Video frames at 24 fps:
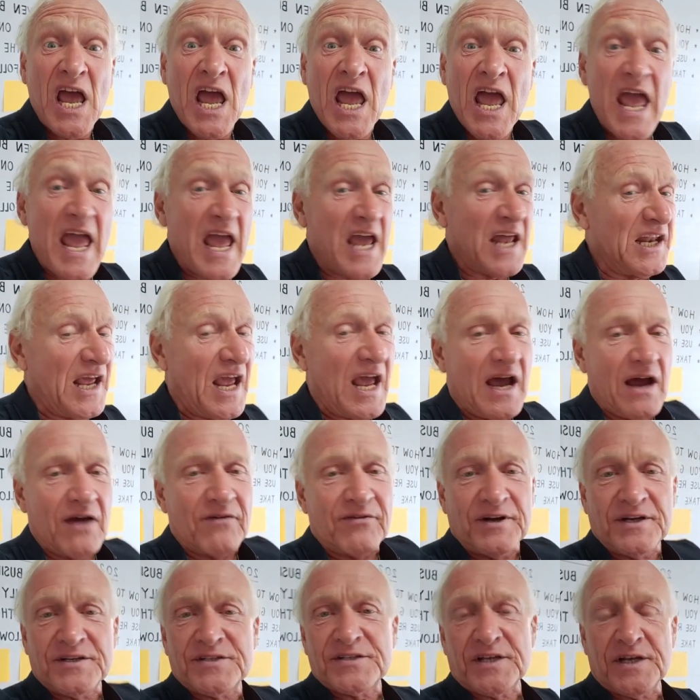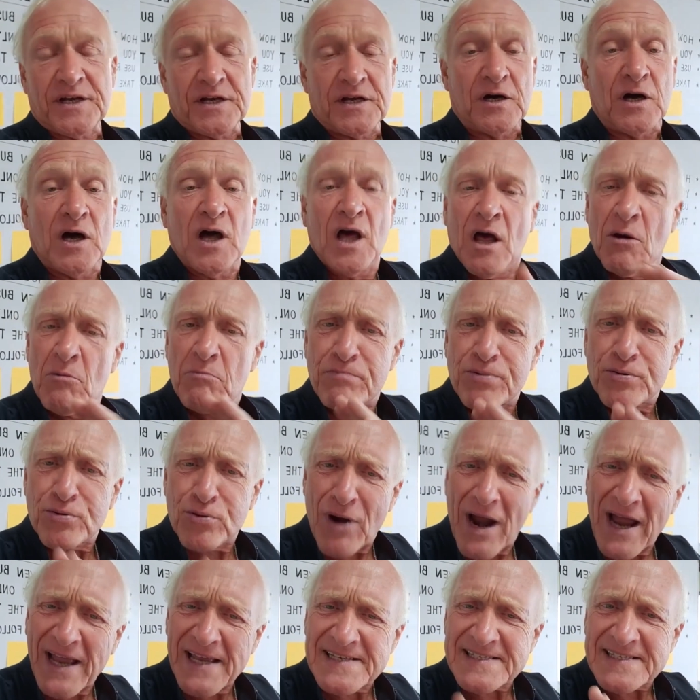And every single
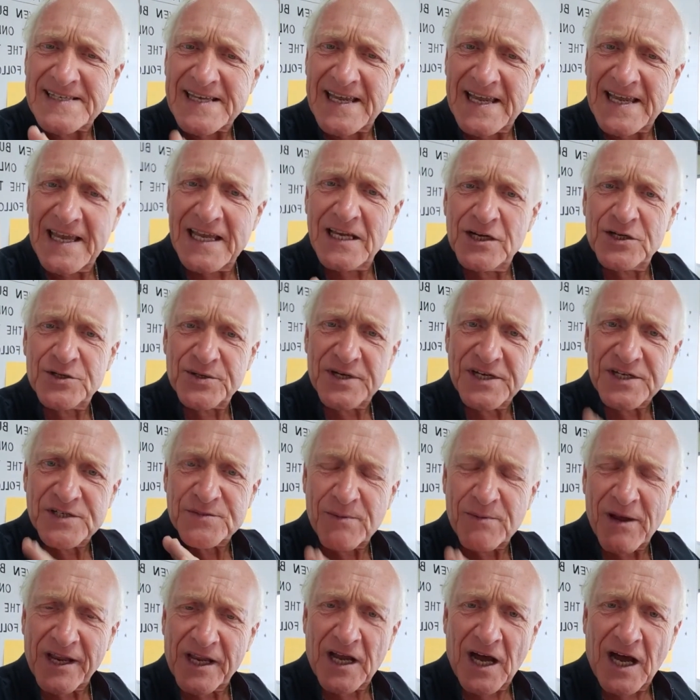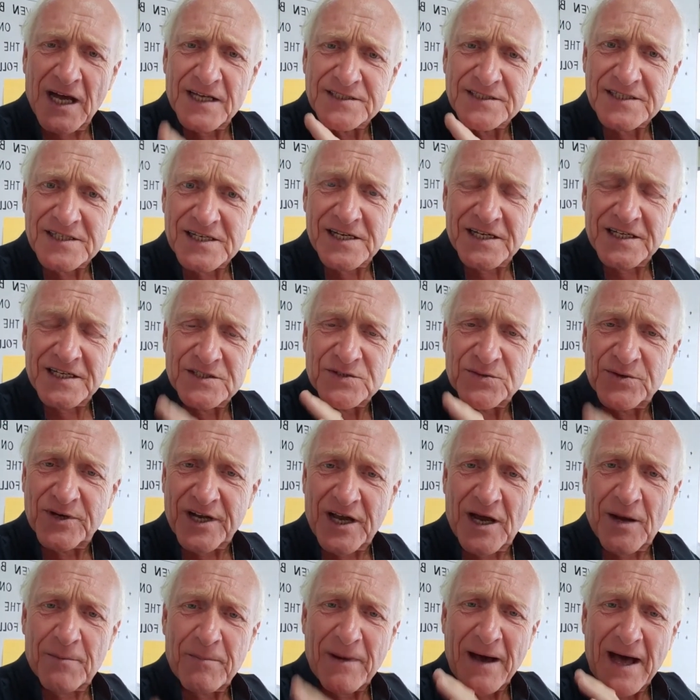price increase, my cost of goods went
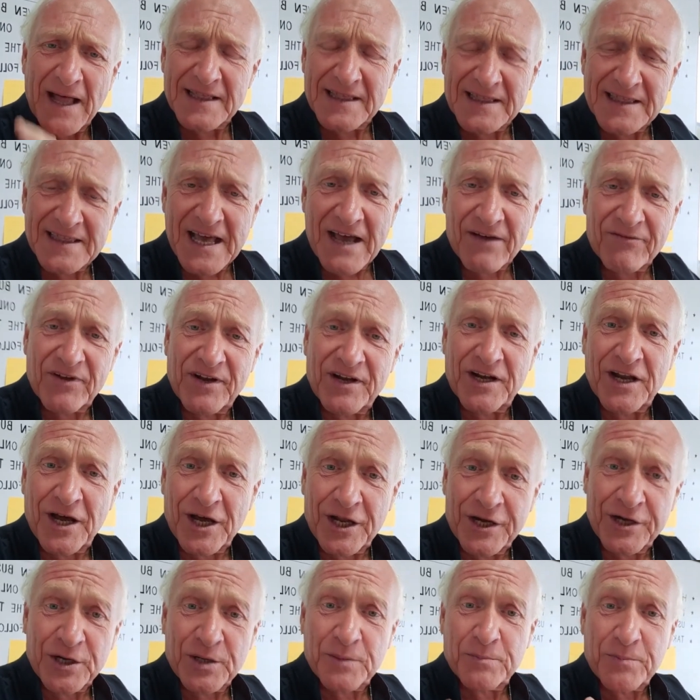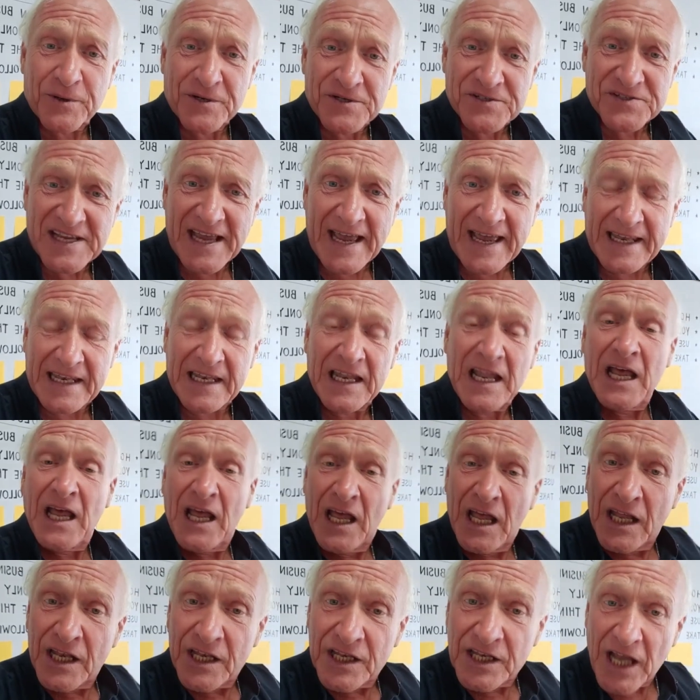up 1100%,
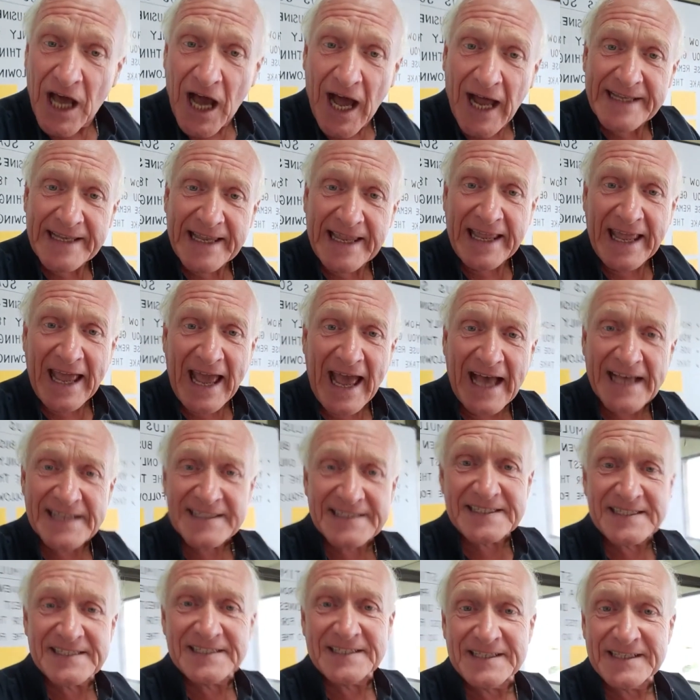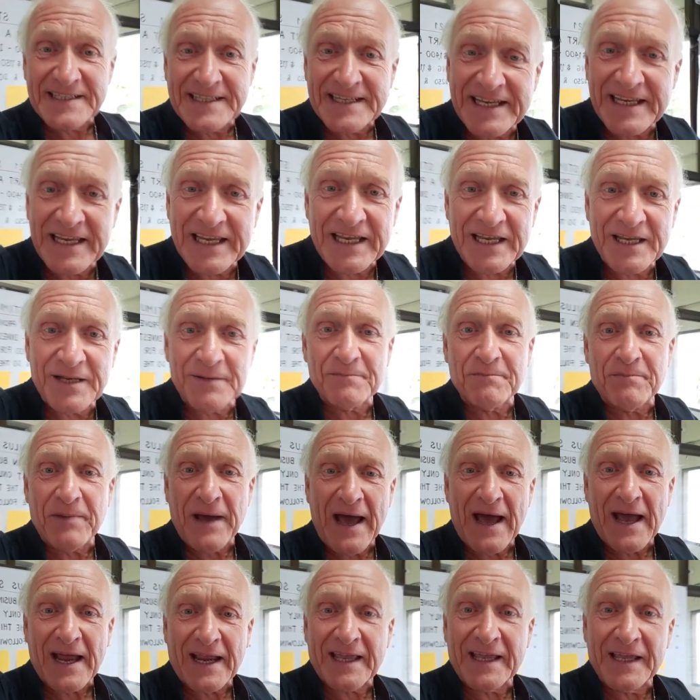not gasoline
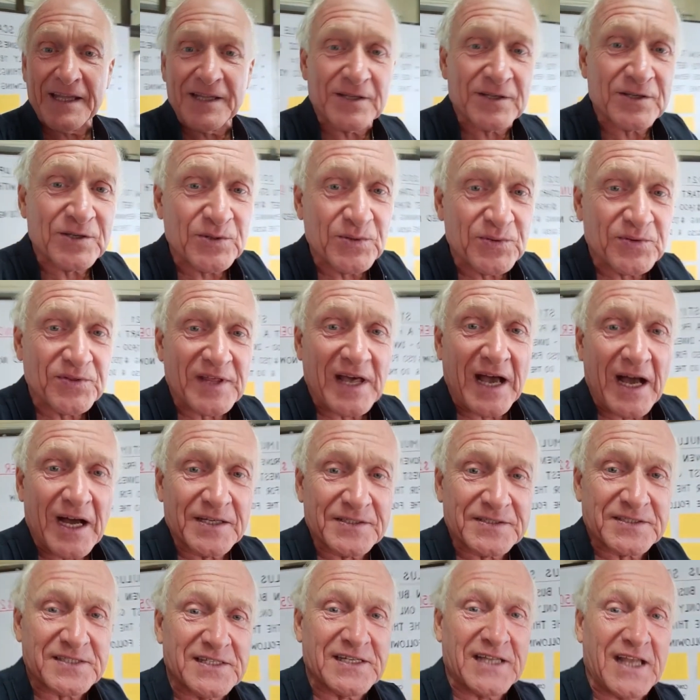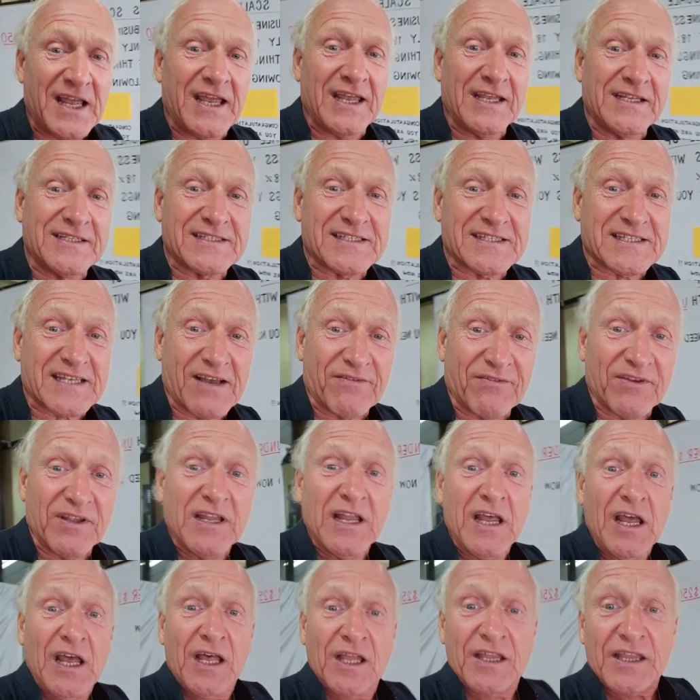back in 2008 7
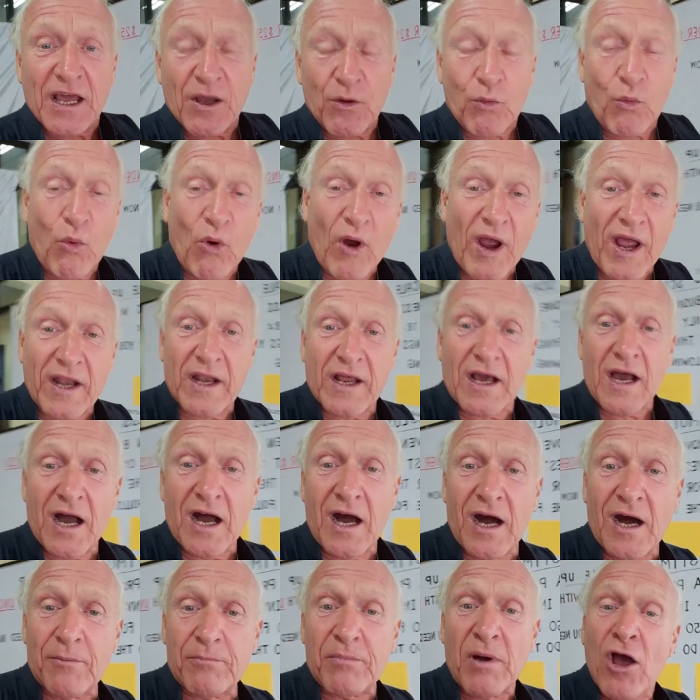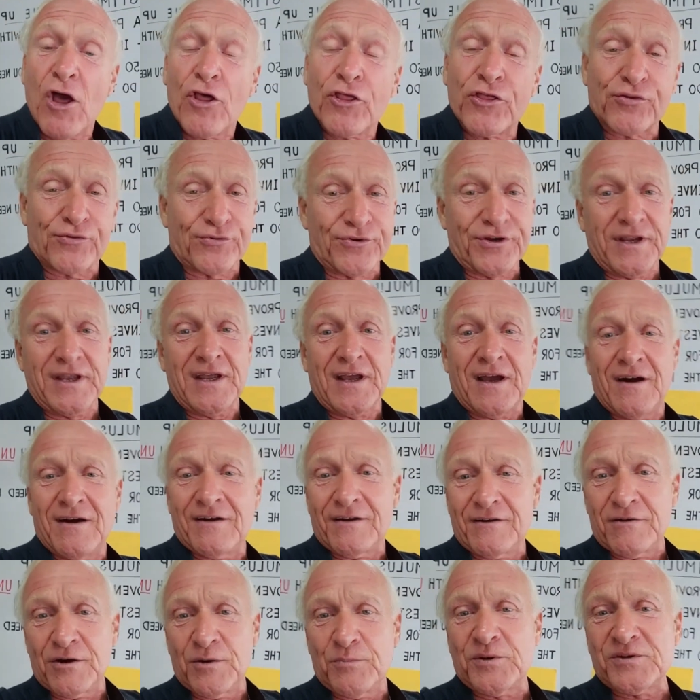that went up
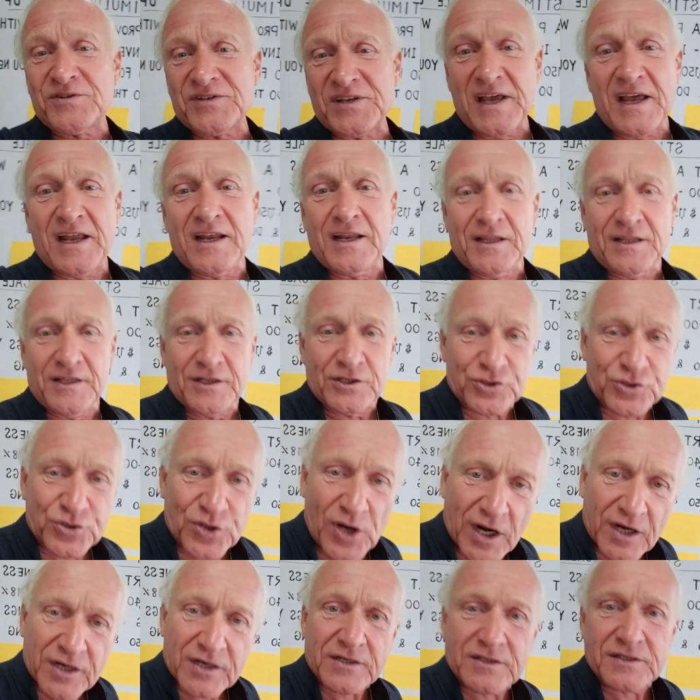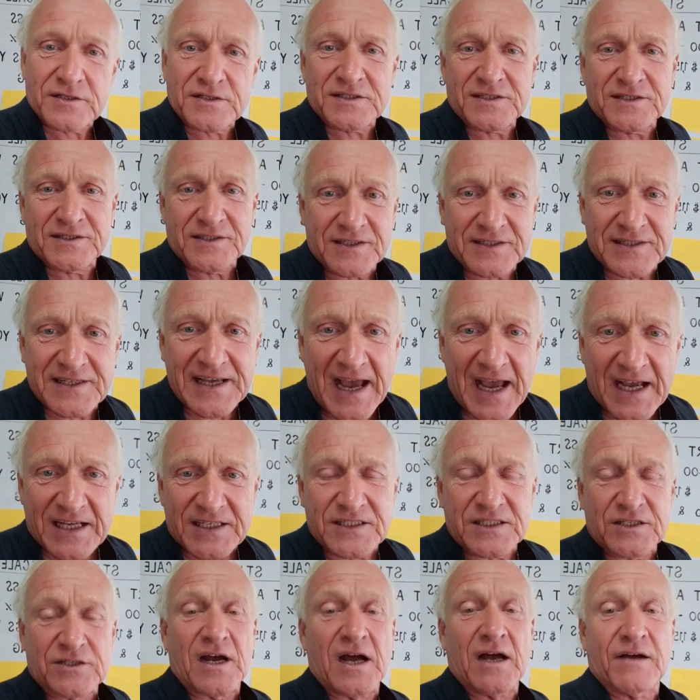300%. And the truckers and the
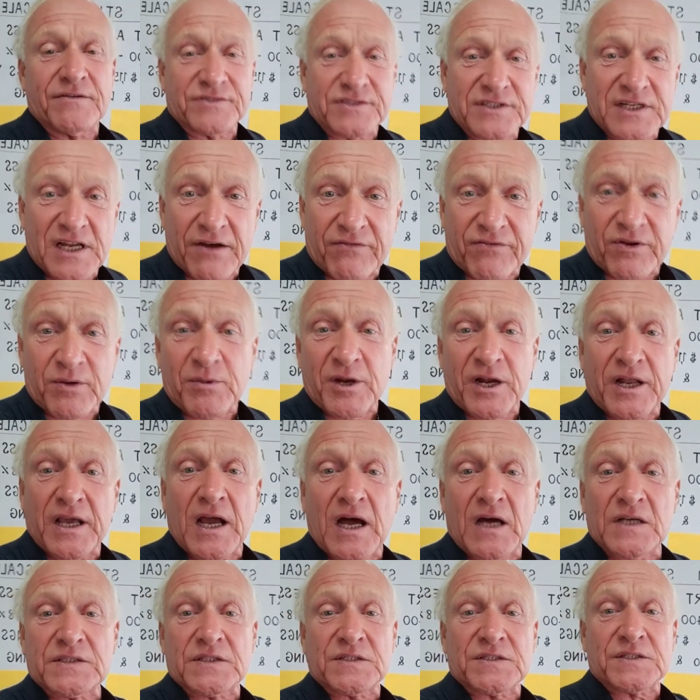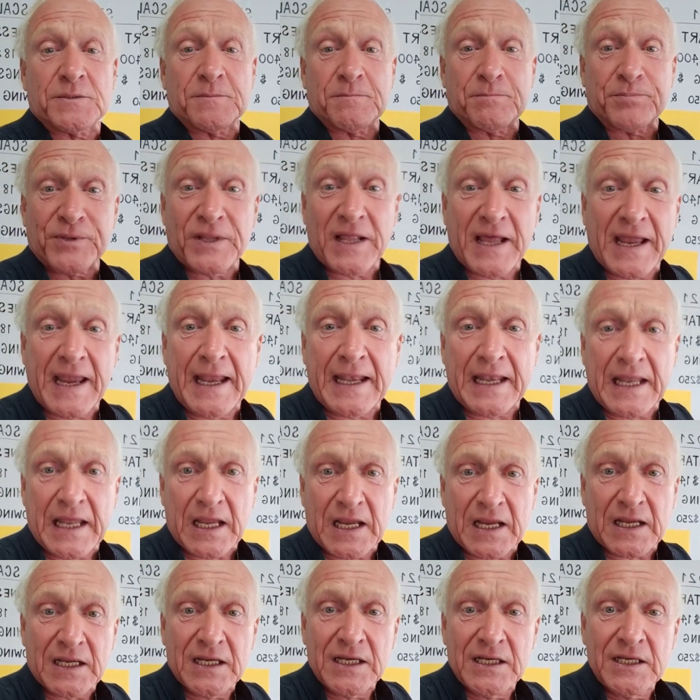taxi drivers and everybody else is
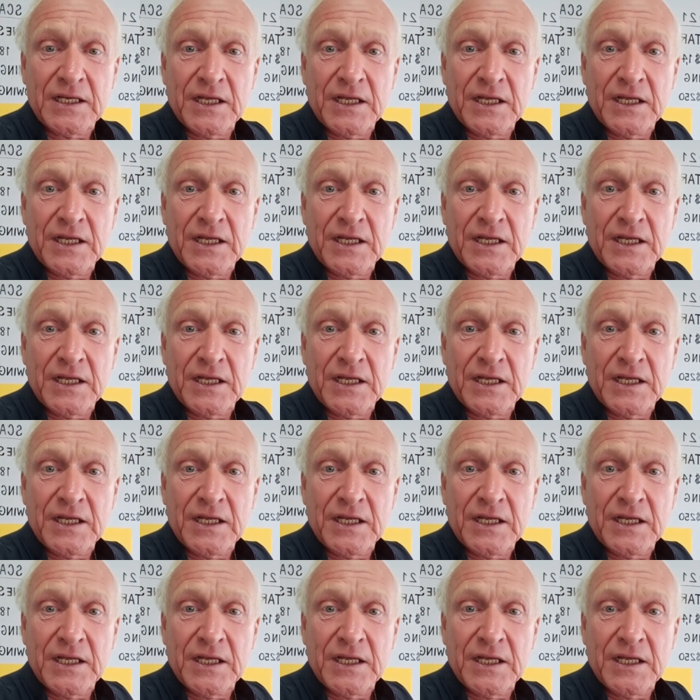complaining.